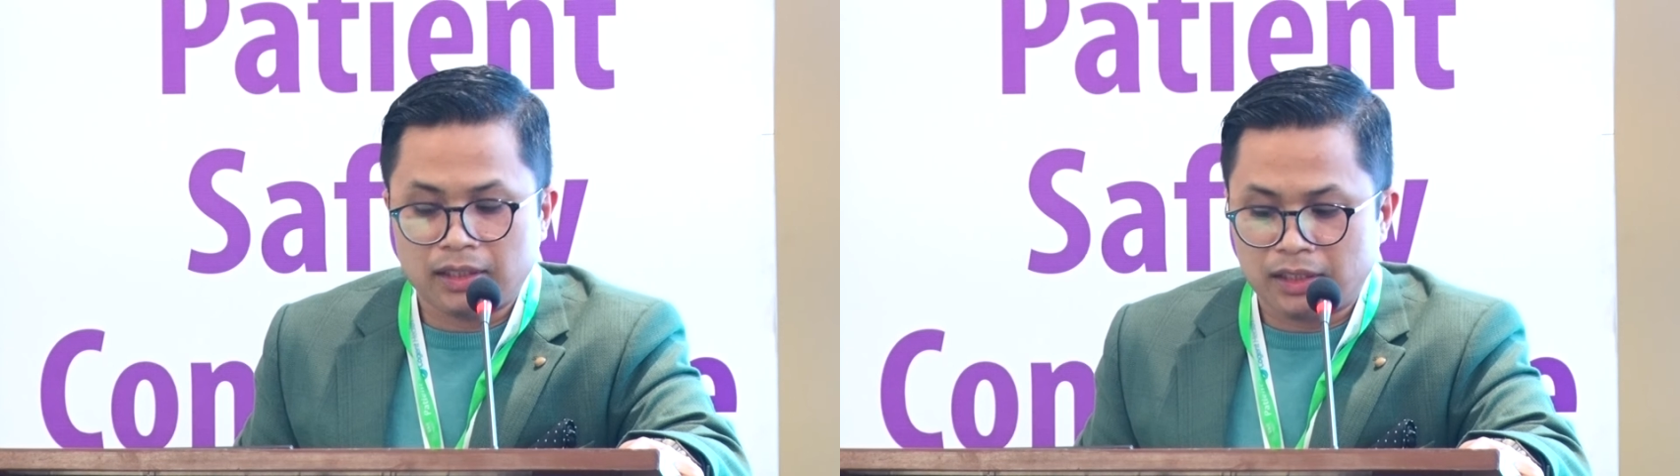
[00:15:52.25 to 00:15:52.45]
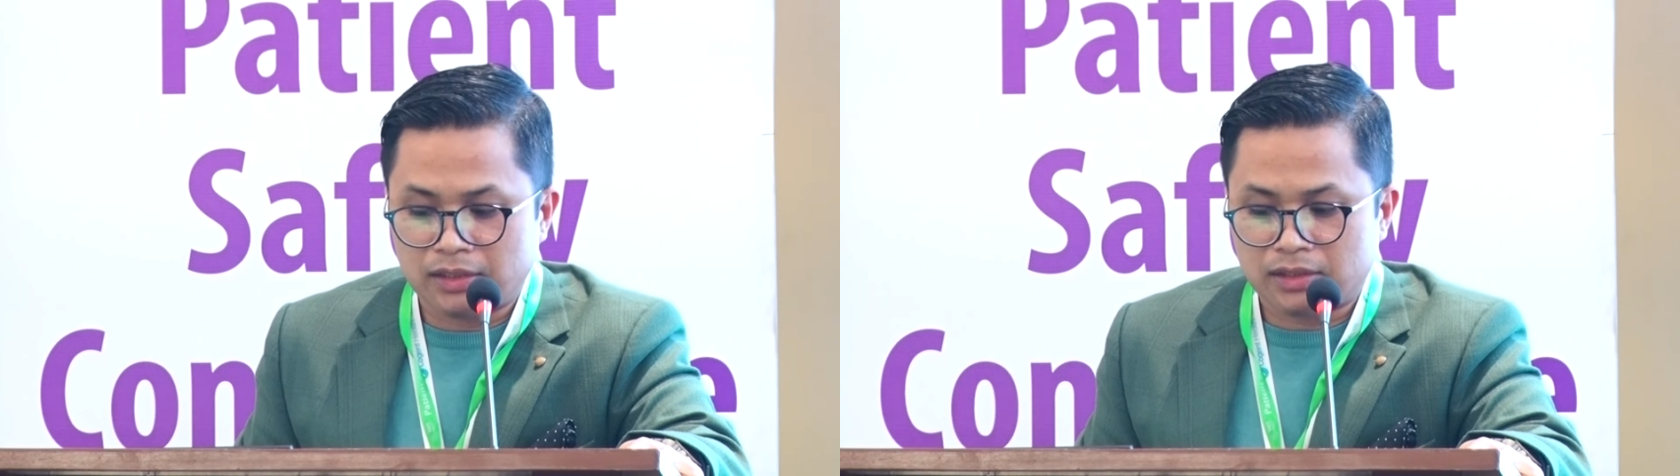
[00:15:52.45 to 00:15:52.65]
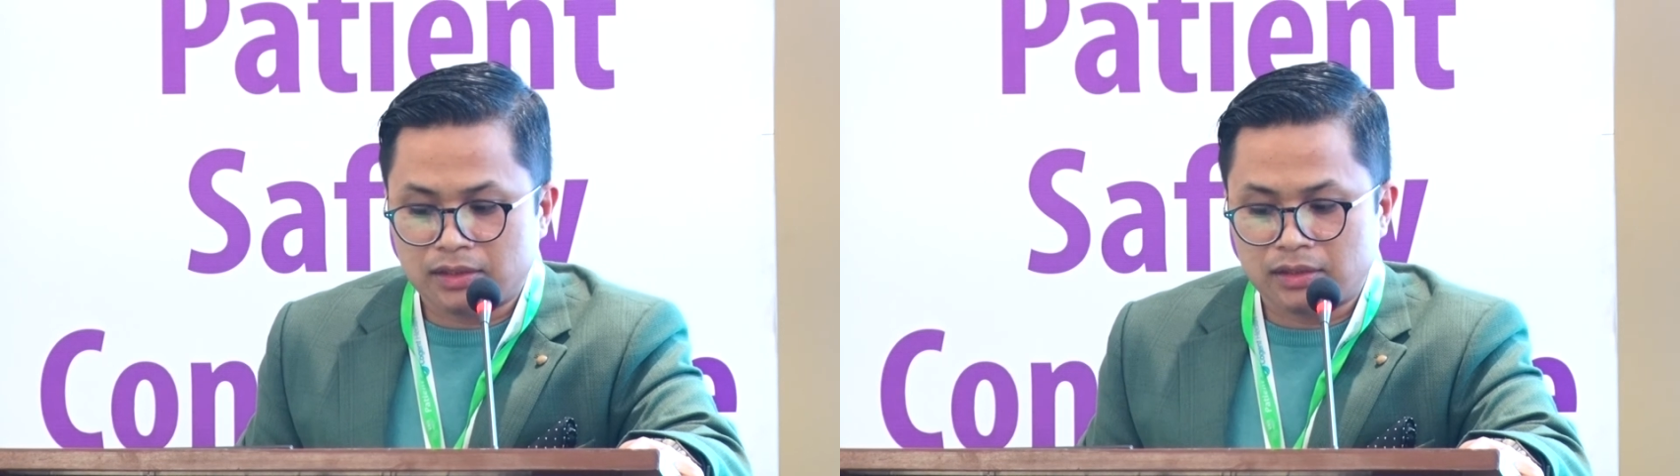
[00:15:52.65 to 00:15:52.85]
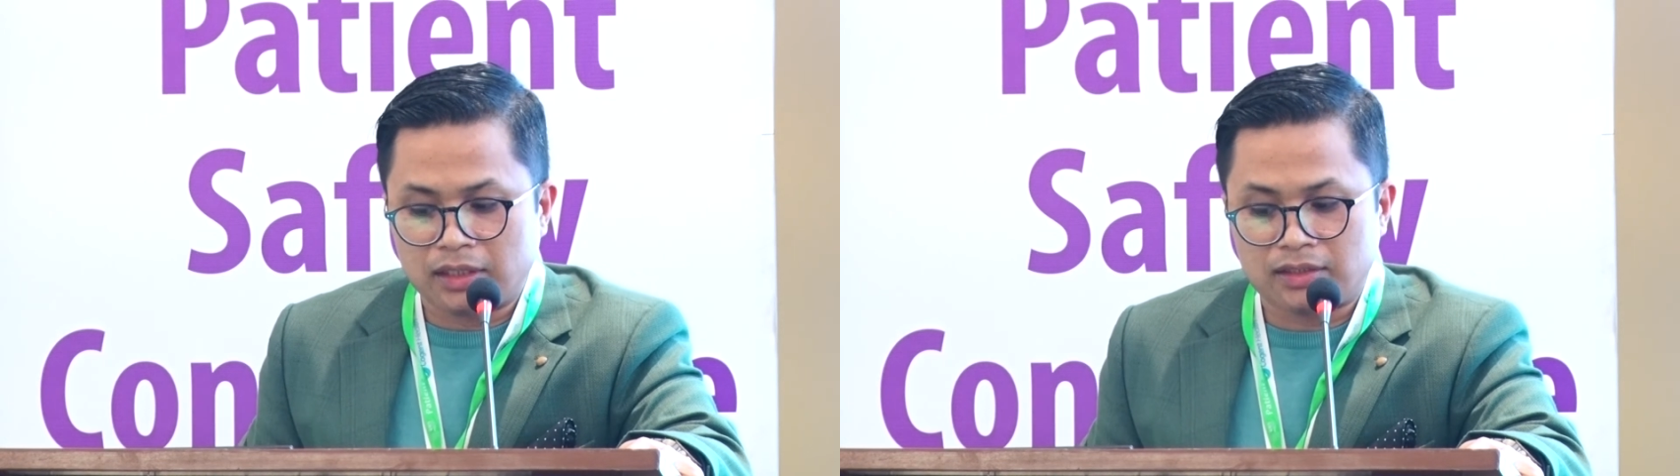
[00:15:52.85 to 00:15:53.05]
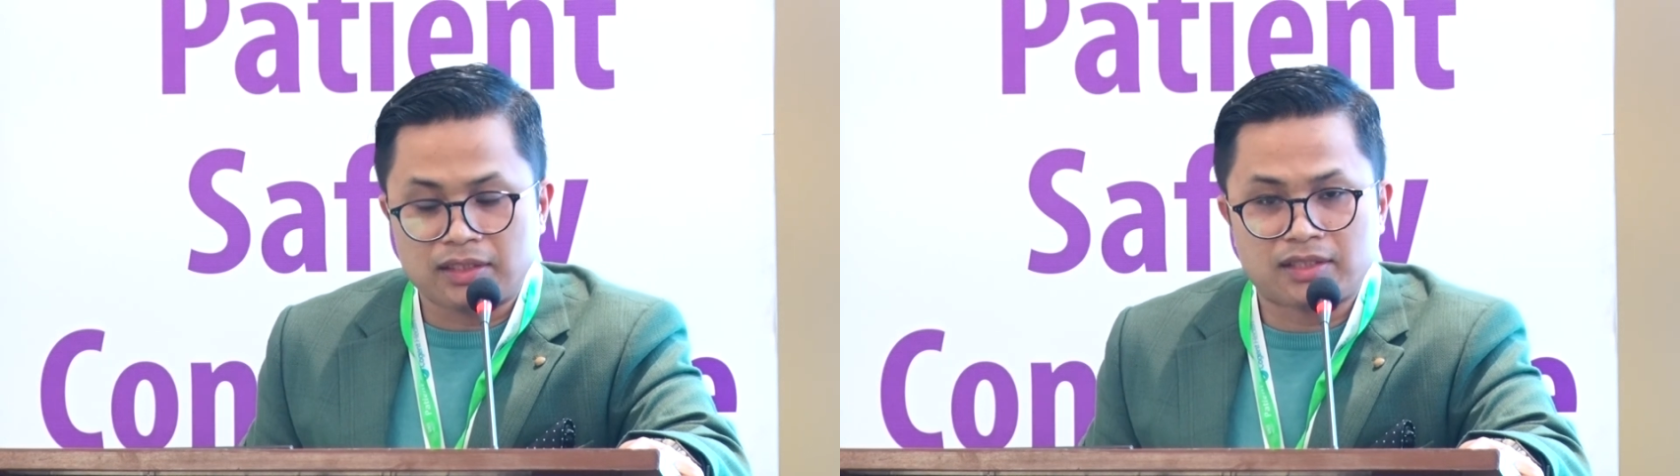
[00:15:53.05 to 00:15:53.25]
is,
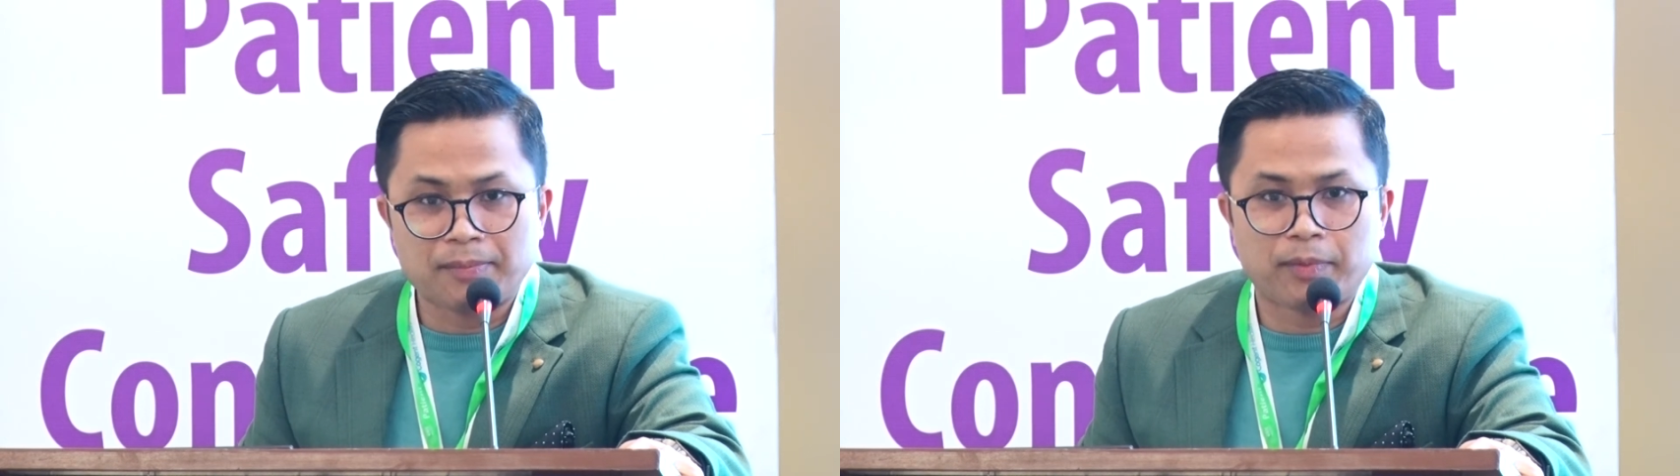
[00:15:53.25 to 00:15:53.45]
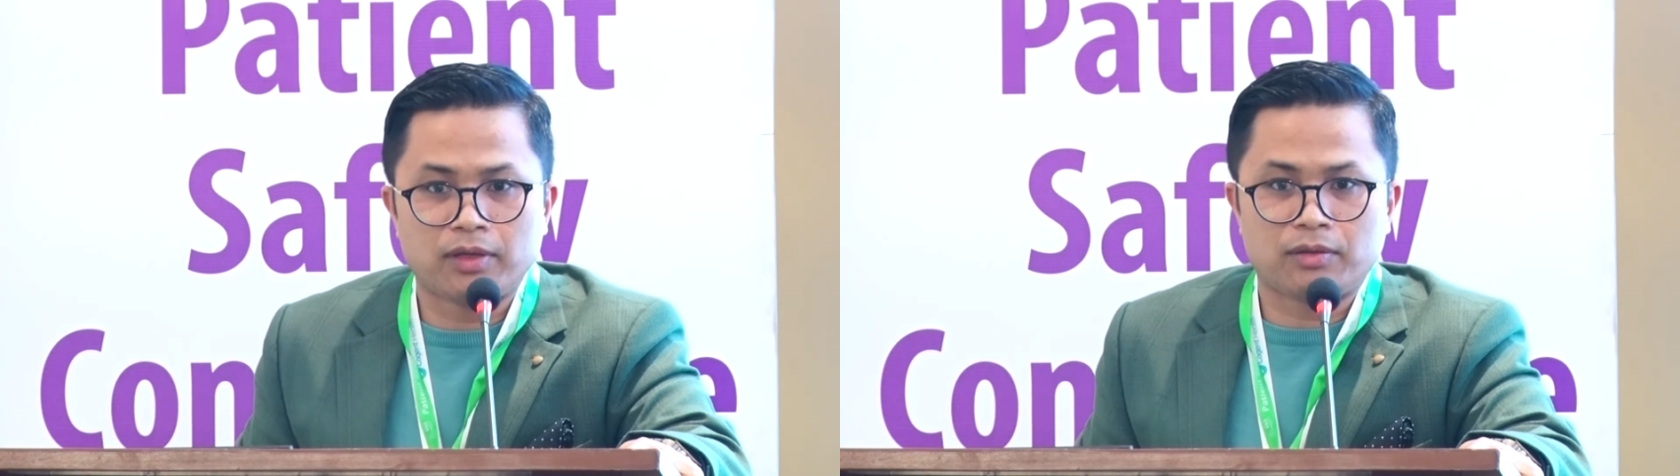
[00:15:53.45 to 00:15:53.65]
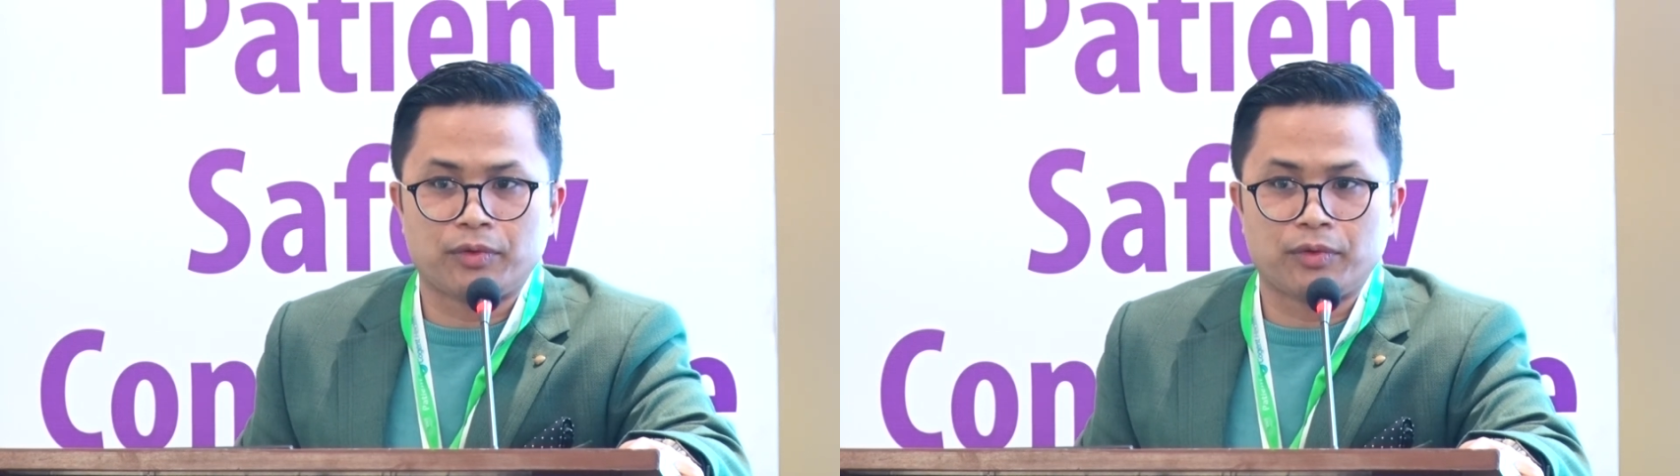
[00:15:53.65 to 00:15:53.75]
it's simple.